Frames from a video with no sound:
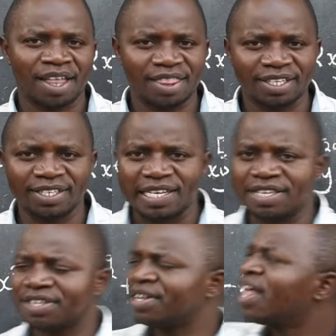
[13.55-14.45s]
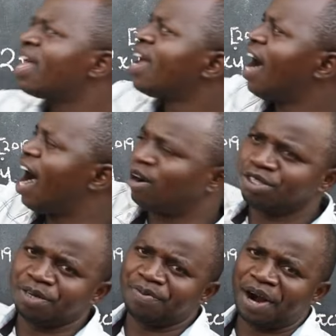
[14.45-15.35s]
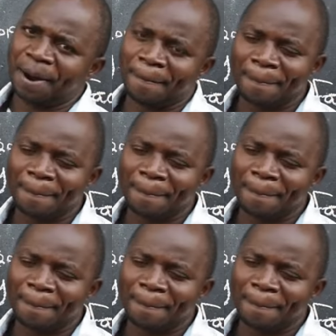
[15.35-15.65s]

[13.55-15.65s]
This is algebra.